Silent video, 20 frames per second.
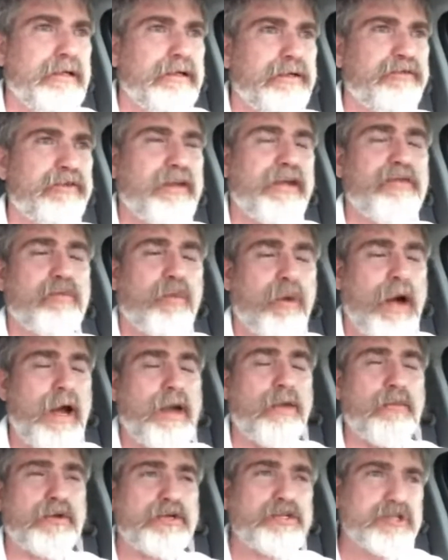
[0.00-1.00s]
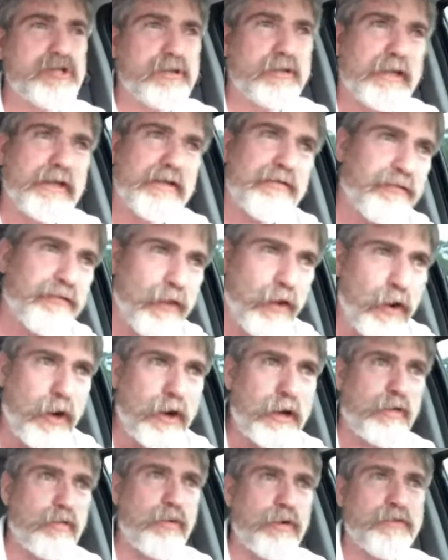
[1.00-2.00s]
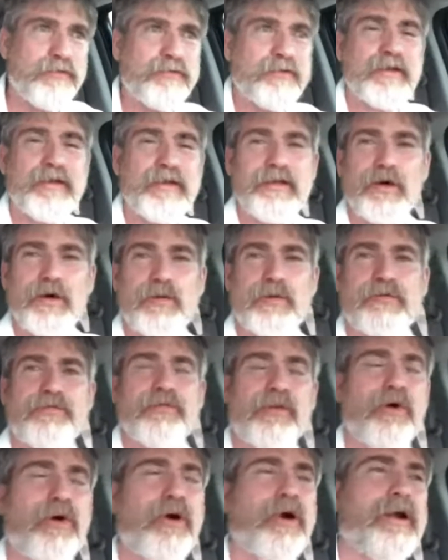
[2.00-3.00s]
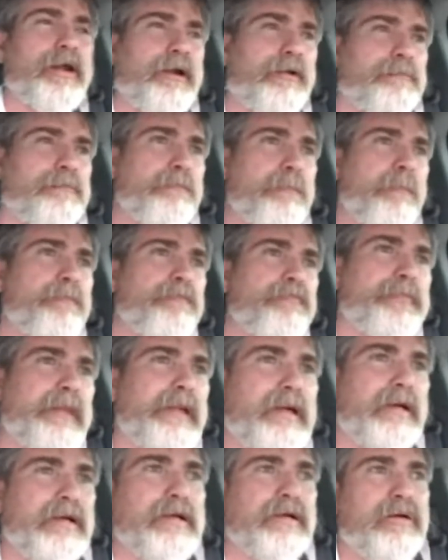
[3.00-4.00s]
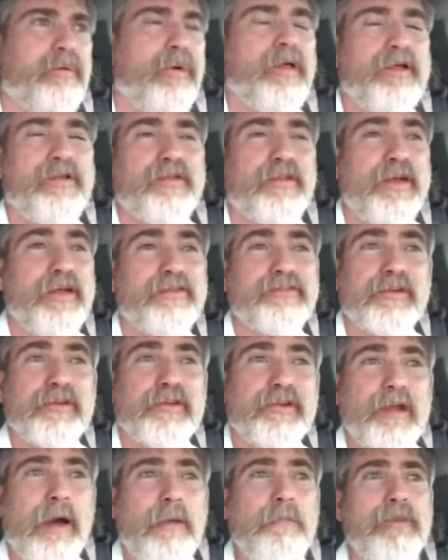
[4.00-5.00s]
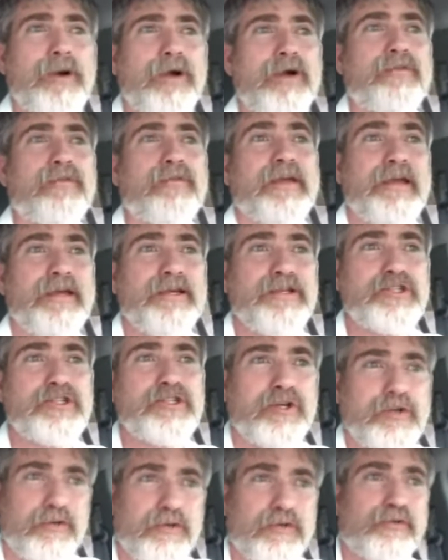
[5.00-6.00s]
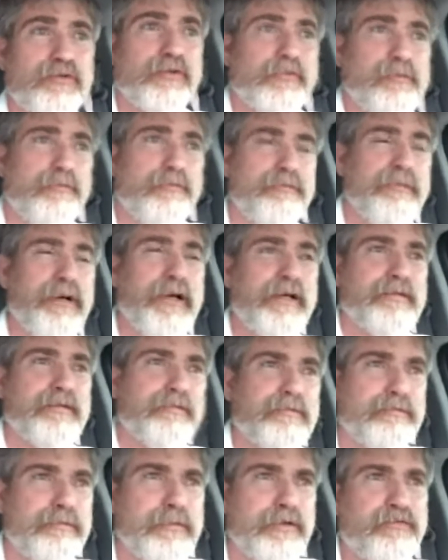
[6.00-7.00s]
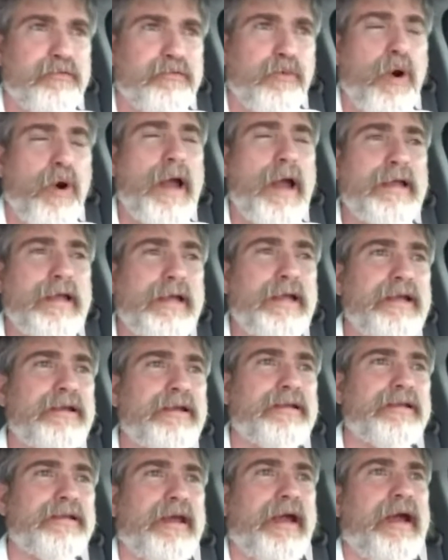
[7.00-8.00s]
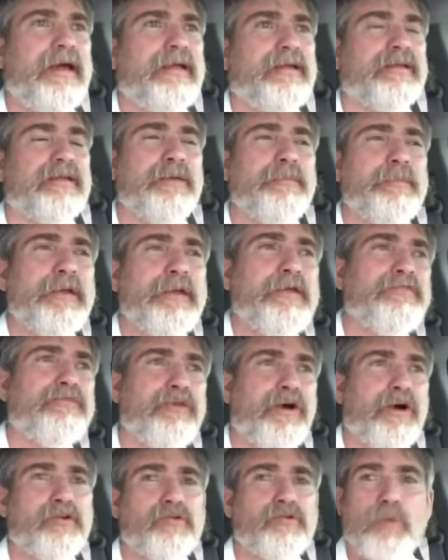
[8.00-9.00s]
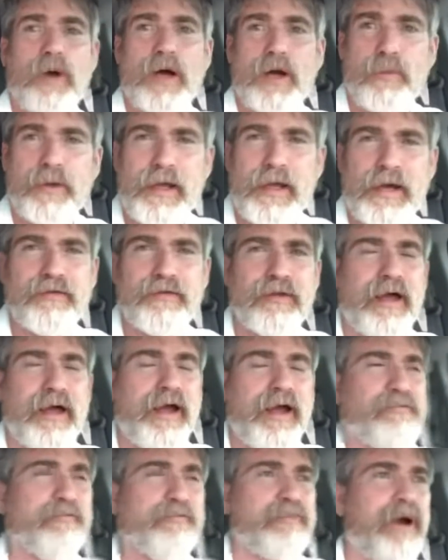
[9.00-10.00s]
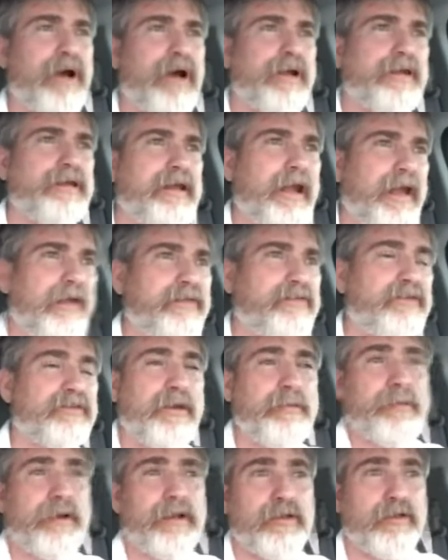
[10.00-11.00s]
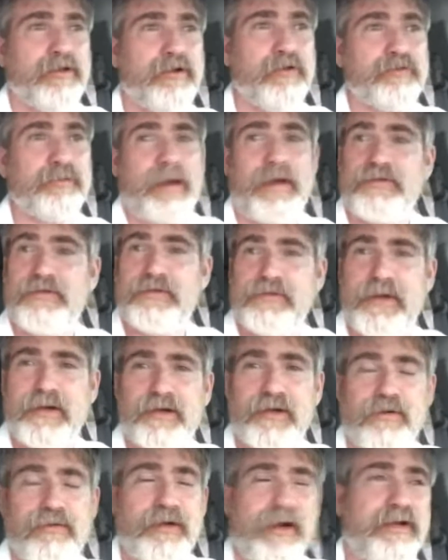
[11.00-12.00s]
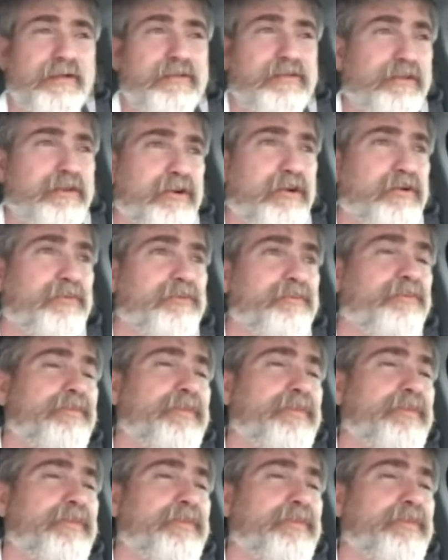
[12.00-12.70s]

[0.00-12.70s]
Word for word: Steve, why would you leave Florida? What's the deal with Florida? Well, it's a number of issues, but before I get into that, let me first, while we have a live broadcast, because I'm going to lose my signal very soon,